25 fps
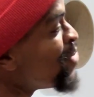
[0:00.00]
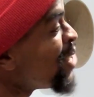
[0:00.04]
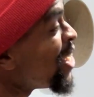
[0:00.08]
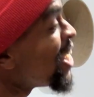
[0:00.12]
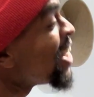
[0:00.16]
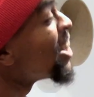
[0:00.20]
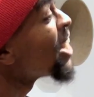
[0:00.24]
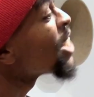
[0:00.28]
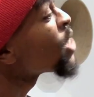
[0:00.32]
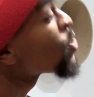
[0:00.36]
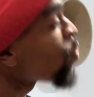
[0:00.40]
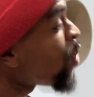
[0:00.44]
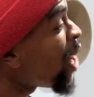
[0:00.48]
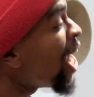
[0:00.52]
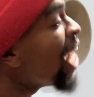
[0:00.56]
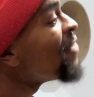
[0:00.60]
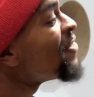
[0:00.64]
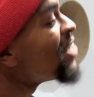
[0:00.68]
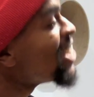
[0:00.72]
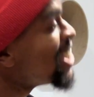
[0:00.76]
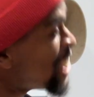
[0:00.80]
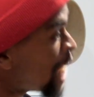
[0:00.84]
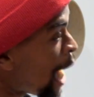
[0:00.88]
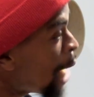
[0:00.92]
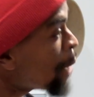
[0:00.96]
me. That's why I've
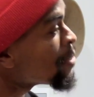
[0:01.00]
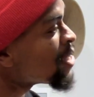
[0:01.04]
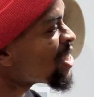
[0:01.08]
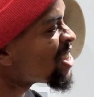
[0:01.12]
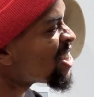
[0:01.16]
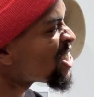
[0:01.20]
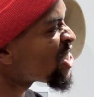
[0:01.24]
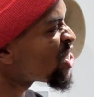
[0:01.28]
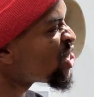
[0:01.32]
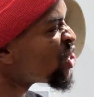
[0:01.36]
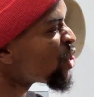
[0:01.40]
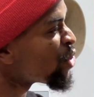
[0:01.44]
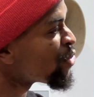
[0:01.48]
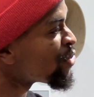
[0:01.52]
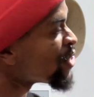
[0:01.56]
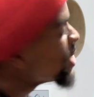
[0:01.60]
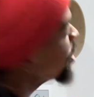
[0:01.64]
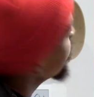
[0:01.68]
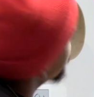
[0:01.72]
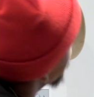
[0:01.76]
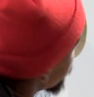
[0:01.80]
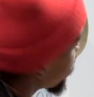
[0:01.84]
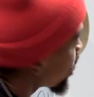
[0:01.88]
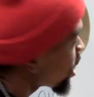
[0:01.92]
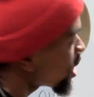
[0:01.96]
adopted this
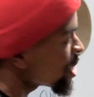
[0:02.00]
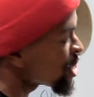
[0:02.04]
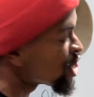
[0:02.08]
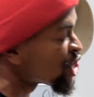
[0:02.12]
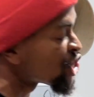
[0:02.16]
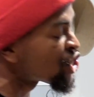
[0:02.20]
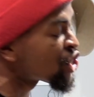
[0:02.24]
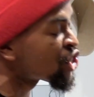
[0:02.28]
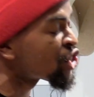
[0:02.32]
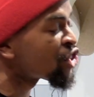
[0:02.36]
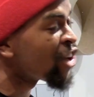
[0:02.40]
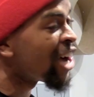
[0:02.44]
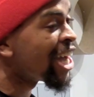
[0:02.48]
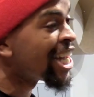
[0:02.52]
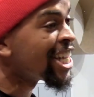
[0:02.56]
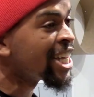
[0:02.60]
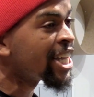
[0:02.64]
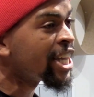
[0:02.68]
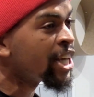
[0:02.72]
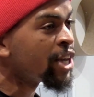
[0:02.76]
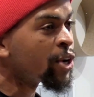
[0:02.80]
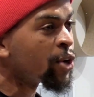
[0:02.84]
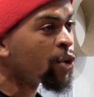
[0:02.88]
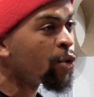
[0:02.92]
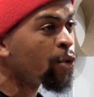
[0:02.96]
nervous tick, just trying to
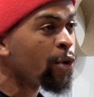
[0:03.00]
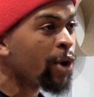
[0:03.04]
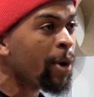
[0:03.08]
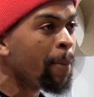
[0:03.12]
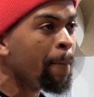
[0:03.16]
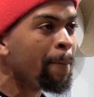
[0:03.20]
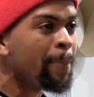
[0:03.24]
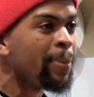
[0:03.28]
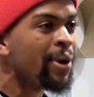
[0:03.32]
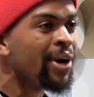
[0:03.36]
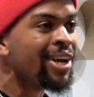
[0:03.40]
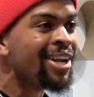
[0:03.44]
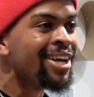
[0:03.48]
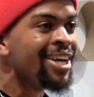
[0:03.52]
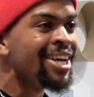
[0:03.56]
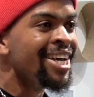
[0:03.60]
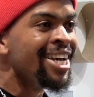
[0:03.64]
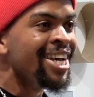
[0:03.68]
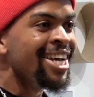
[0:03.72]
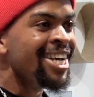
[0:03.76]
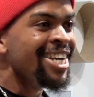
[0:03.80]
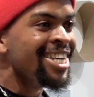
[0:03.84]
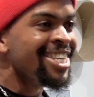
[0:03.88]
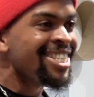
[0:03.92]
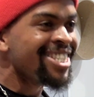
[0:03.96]
get a grip, but
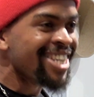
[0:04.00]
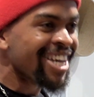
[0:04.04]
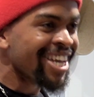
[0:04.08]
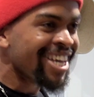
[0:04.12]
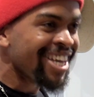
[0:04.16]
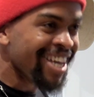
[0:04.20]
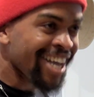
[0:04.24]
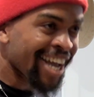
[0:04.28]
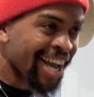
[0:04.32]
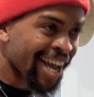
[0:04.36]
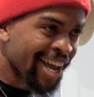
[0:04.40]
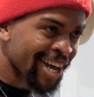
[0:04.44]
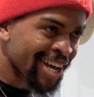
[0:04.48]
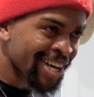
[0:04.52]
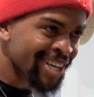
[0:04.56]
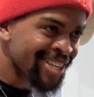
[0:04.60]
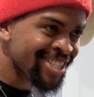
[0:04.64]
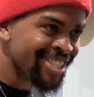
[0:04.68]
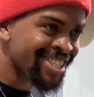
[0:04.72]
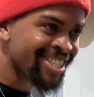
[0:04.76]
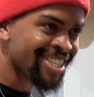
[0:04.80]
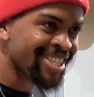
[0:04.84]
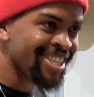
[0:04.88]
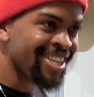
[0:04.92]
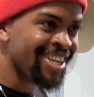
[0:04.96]
shaky
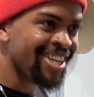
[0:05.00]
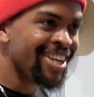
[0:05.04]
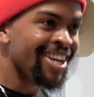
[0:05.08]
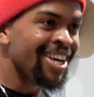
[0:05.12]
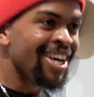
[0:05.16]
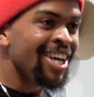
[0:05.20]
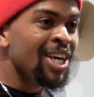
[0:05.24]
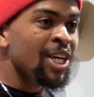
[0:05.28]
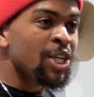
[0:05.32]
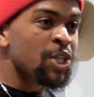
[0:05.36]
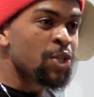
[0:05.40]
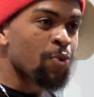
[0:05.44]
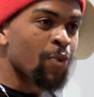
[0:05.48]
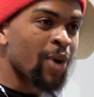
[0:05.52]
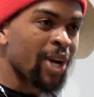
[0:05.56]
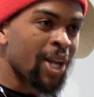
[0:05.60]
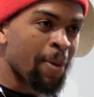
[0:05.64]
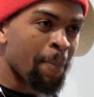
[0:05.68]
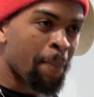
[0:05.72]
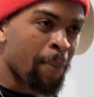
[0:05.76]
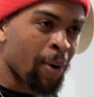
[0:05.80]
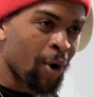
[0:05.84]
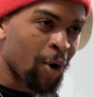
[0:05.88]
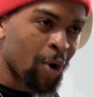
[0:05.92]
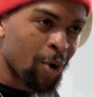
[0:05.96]
hands and
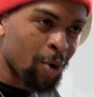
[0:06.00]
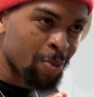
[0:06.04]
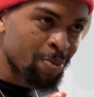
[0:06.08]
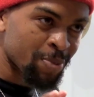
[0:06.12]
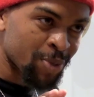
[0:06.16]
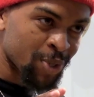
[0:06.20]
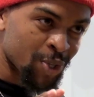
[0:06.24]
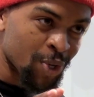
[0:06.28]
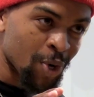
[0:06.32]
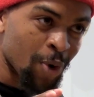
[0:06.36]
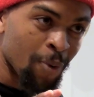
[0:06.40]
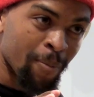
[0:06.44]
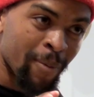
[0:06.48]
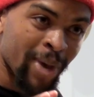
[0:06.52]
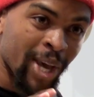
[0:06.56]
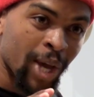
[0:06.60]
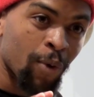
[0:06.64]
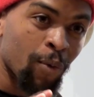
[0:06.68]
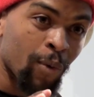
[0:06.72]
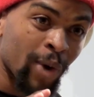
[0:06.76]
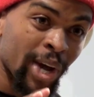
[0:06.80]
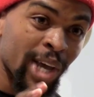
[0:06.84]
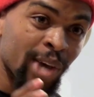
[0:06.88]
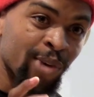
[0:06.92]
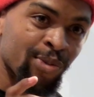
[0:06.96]
sweaty palms don't make
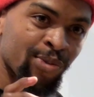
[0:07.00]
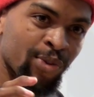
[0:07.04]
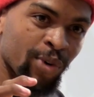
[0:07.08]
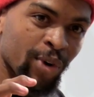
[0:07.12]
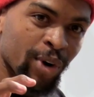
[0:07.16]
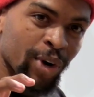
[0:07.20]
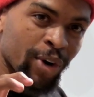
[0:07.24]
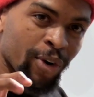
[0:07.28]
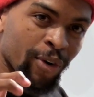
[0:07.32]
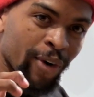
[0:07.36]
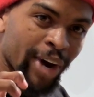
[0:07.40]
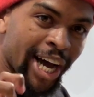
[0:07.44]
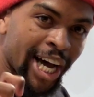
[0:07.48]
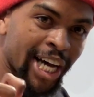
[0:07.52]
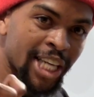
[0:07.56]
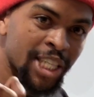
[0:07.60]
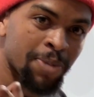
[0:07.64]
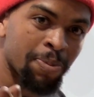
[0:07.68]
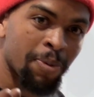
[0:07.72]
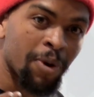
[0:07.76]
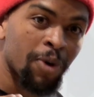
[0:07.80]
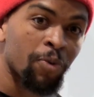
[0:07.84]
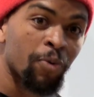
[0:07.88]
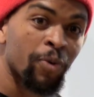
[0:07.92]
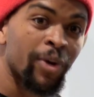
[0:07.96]
way for a
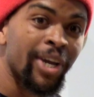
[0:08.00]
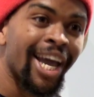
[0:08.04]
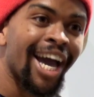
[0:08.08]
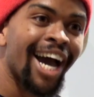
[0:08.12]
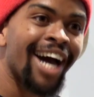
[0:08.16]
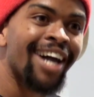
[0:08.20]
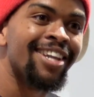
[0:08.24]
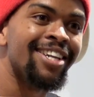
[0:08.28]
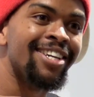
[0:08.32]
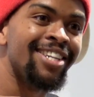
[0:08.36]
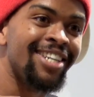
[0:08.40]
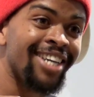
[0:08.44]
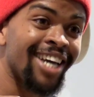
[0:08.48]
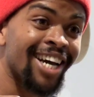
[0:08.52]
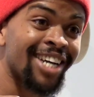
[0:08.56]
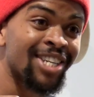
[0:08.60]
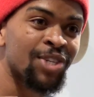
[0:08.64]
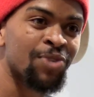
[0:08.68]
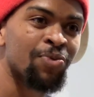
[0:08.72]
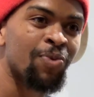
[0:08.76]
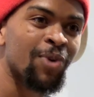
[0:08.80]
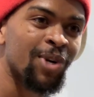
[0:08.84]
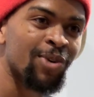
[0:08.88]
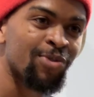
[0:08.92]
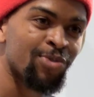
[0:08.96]
grasp on reality. I
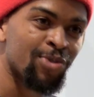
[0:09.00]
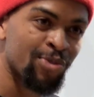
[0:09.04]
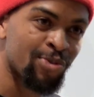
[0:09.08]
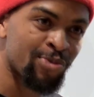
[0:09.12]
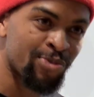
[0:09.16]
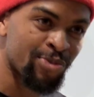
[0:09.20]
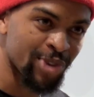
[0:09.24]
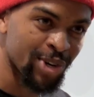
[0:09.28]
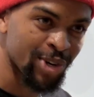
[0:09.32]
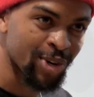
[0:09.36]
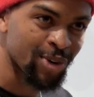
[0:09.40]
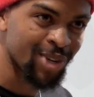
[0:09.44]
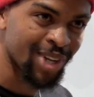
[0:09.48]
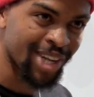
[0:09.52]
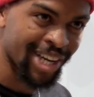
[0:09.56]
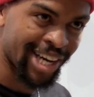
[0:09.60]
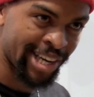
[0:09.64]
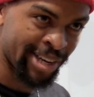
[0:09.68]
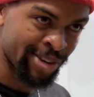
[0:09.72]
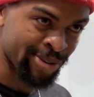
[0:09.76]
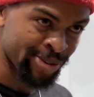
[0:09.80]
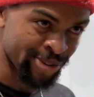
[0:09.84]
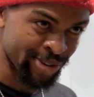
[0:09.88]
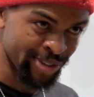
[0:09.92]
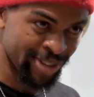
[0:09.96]
just want to fulfill
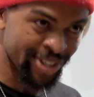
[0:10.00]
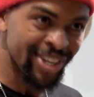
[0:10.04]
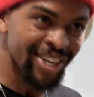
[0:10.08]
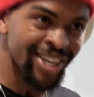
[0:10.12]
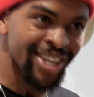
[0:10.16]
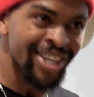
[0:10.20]
life.